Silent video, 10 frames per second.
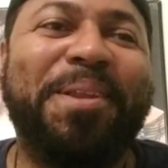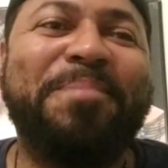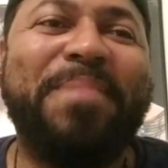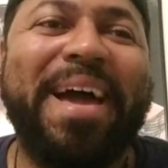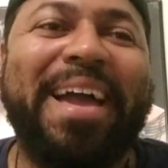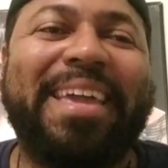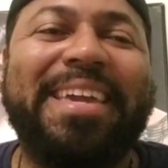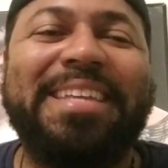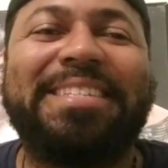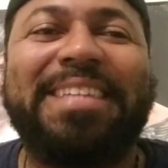Pulling back
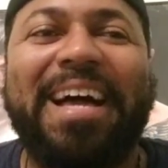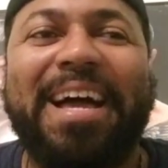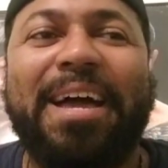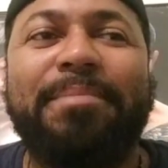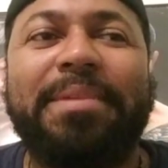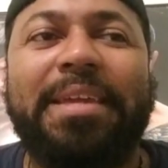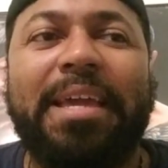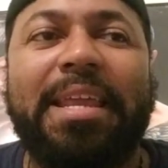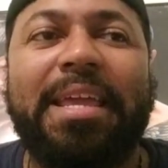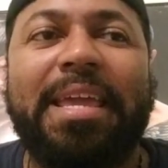each time,
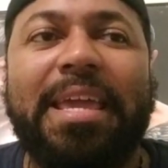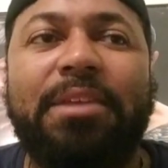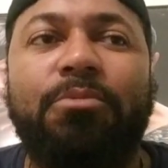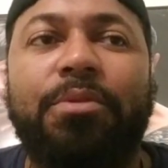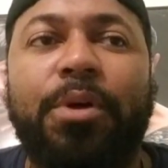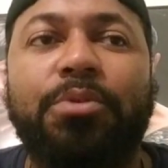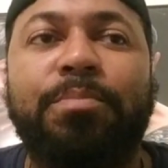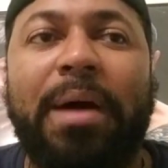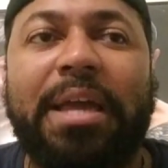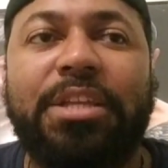getting hit with
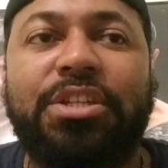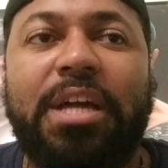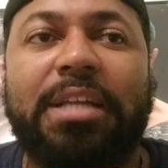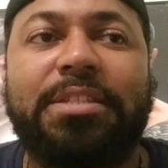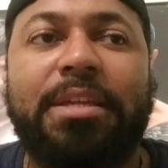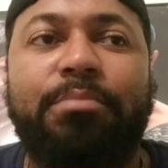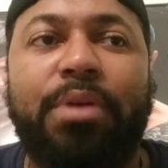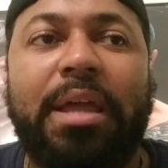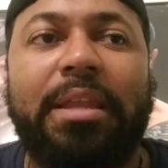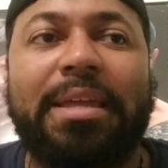those body shots, said
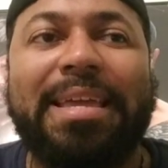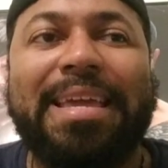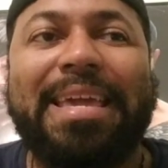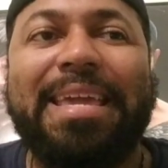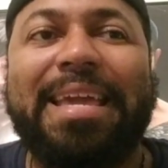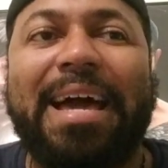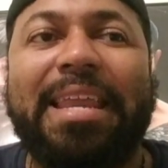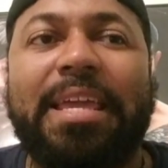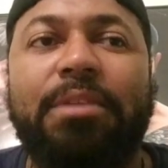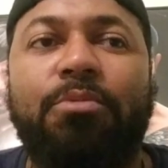Bradley. He
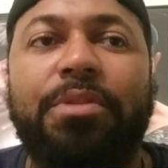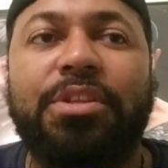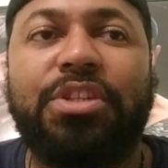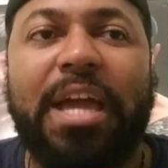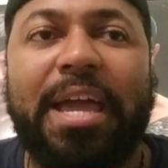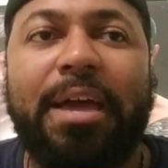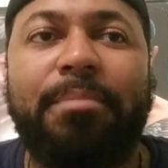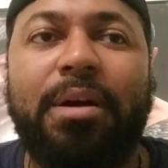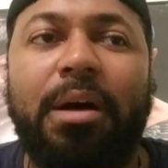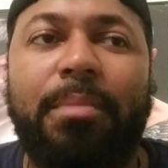got hit with a
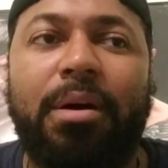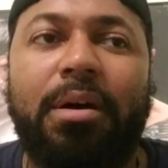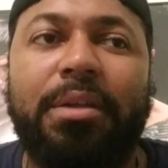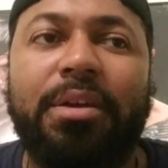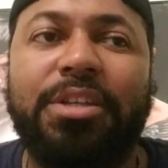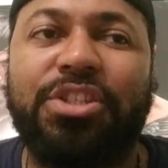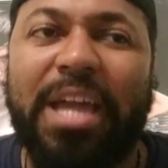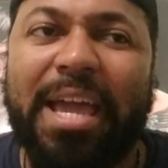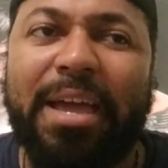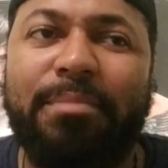jab. Come on, a
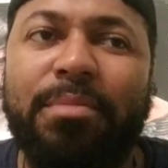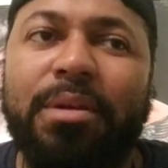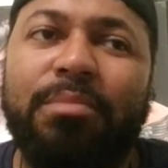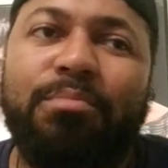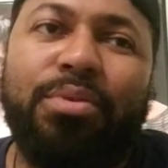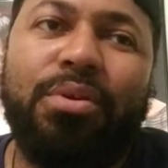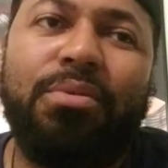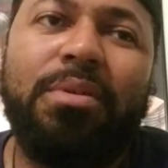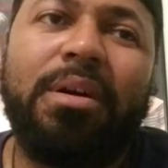jab? Bro,